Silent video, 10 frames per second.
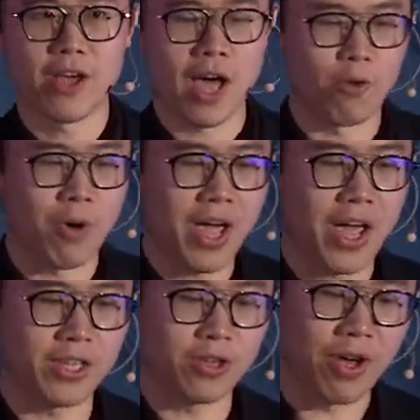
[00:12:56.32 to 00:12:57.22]
on one
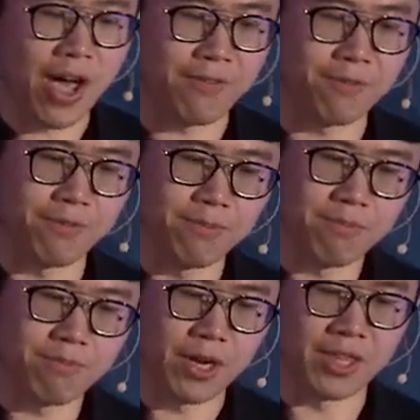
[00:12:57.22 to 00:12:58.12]
hand you have
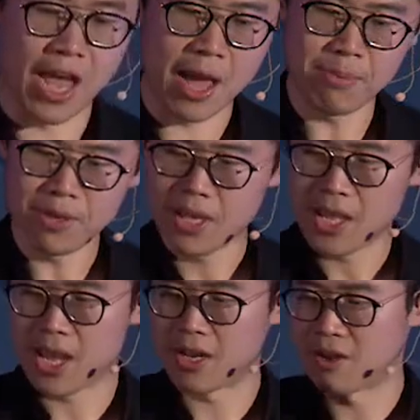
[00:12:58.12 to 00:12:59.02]
a dApp,
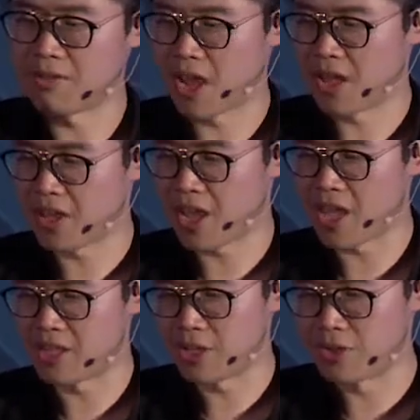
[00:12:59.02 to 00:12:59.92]
and on the other
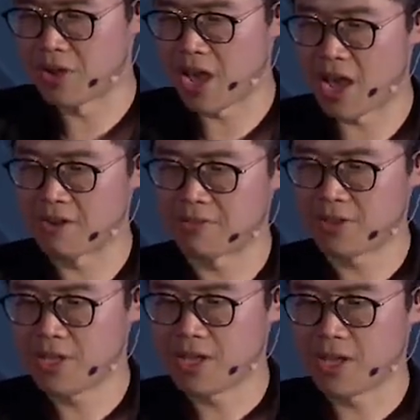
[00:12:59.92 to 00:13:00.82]
hand you have
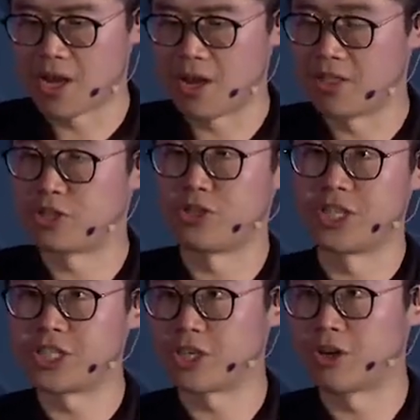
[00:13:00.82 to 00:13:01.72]
the
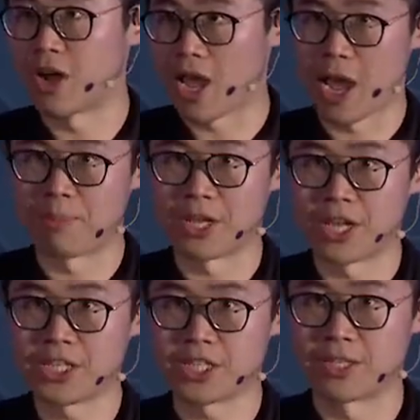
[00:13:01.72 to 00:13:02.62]
traditional
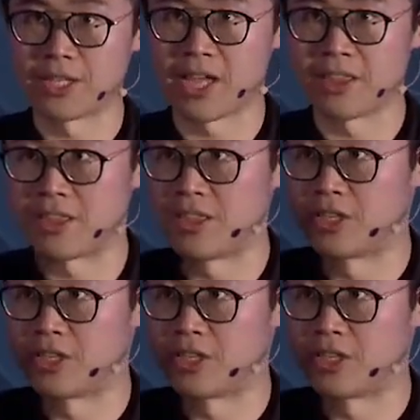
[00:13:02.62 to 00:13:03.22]
application. And the